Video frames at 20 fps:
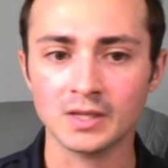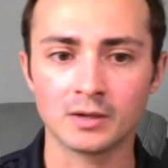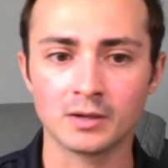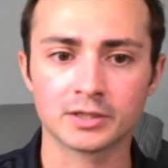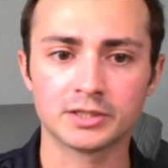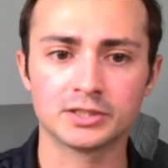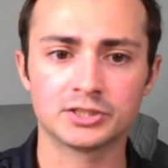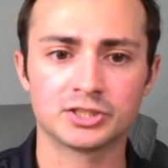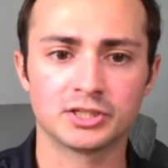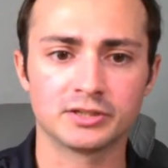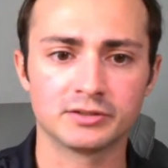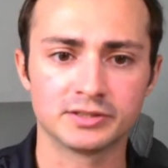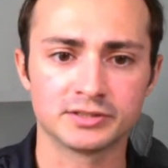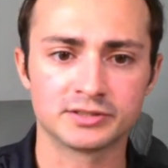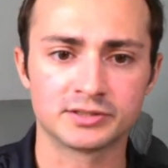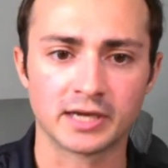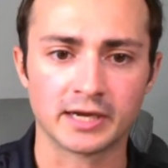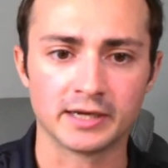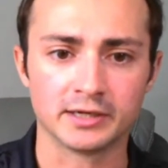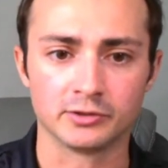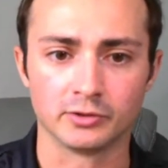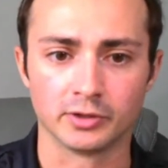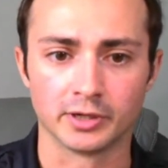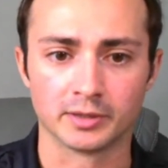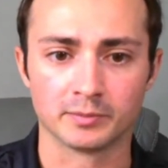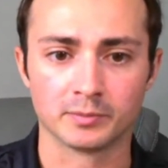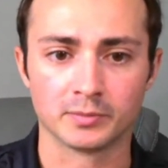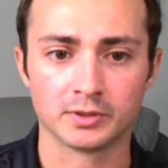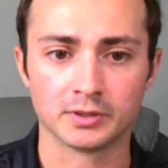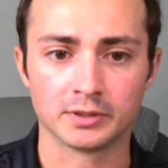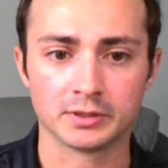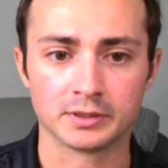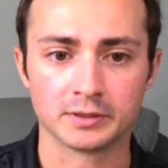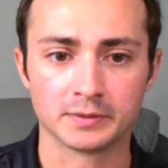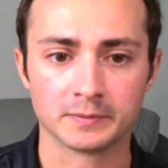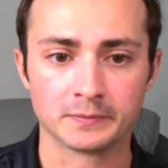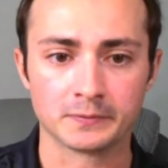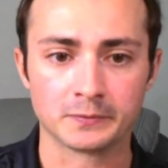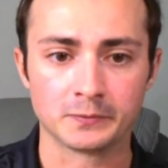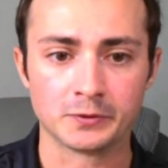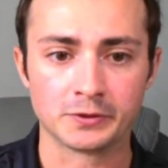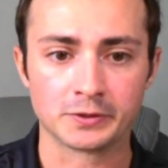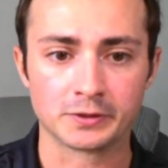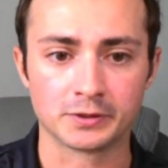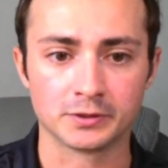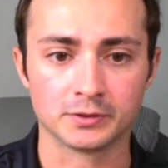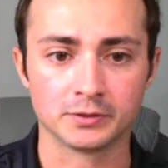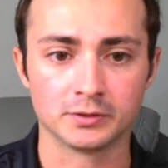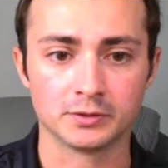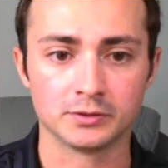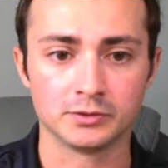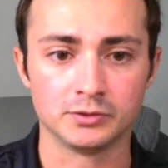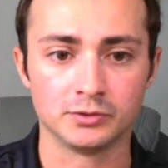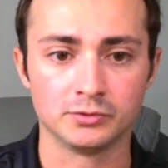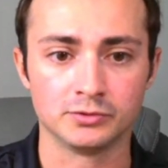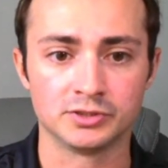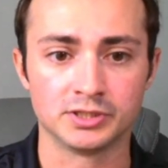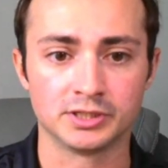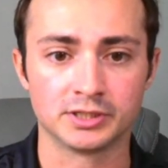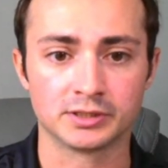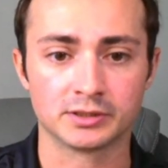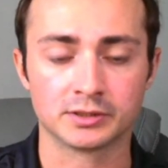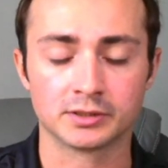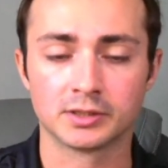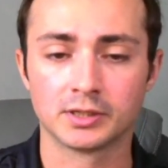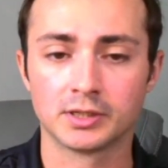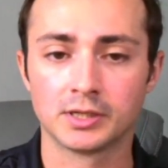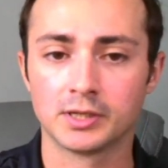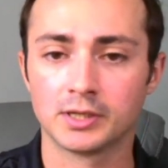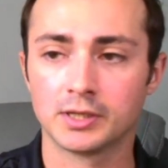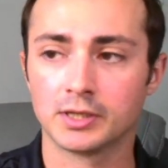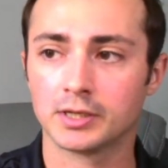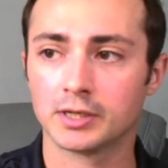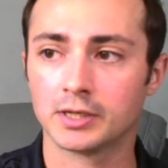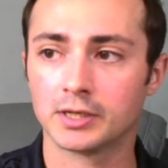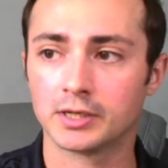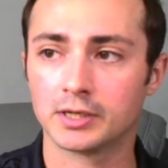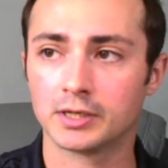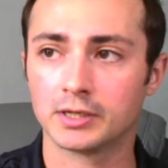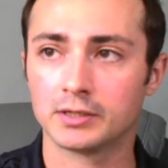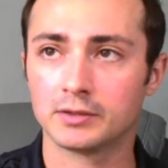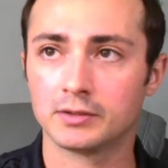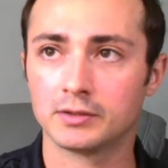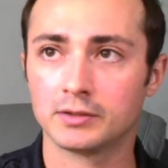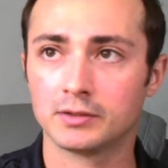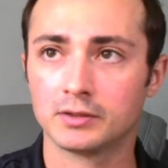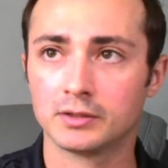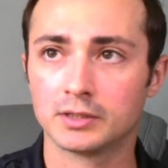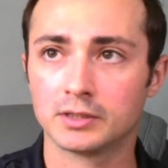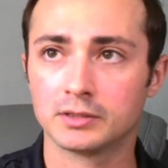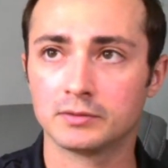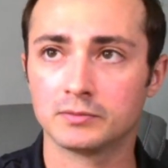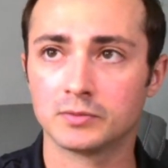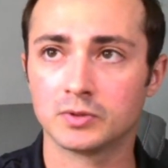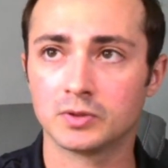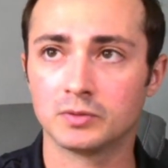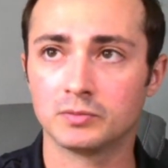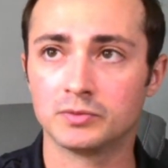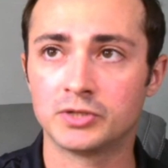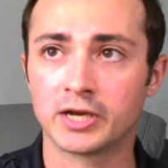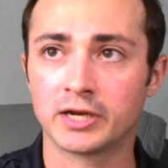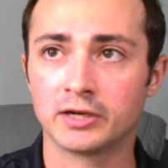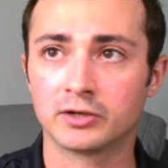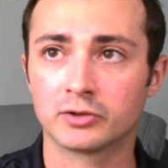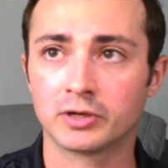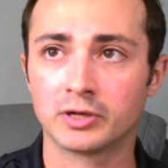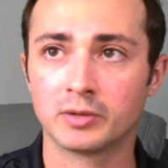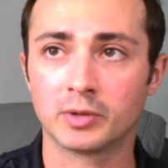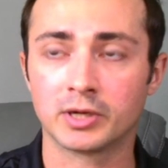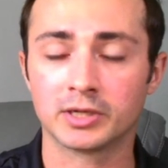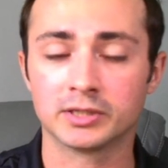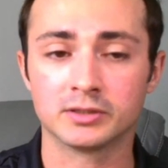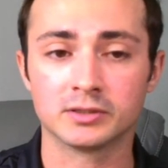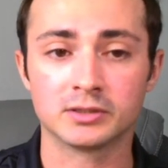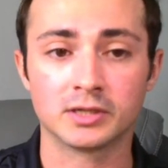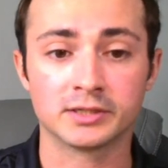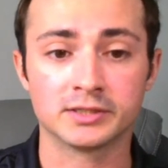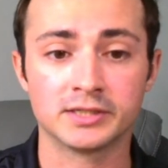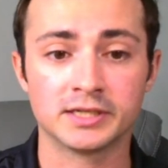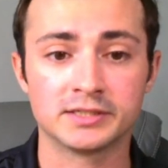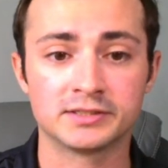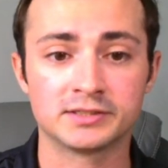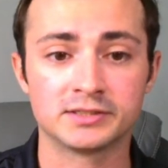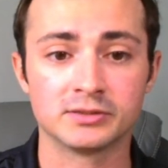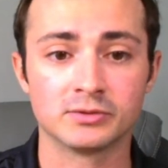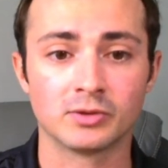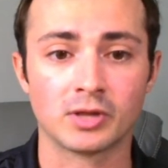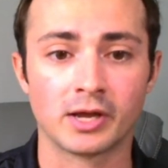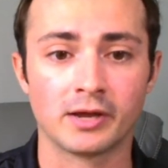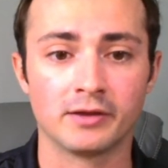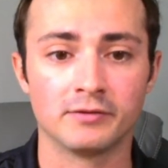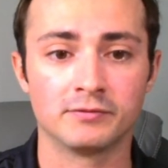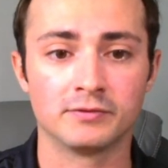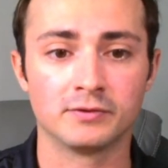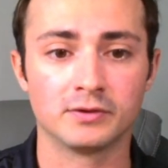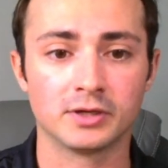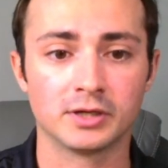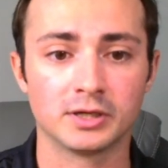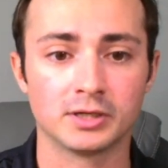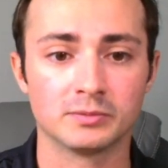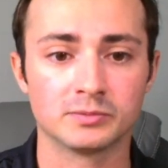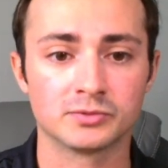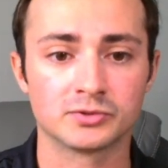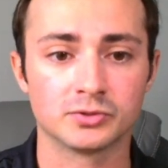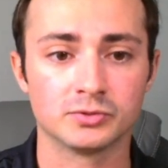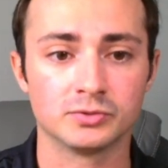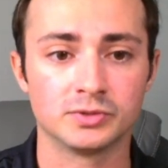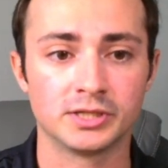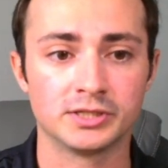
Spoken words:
going to share this diagram. We are using a diagram on Tasty Live. So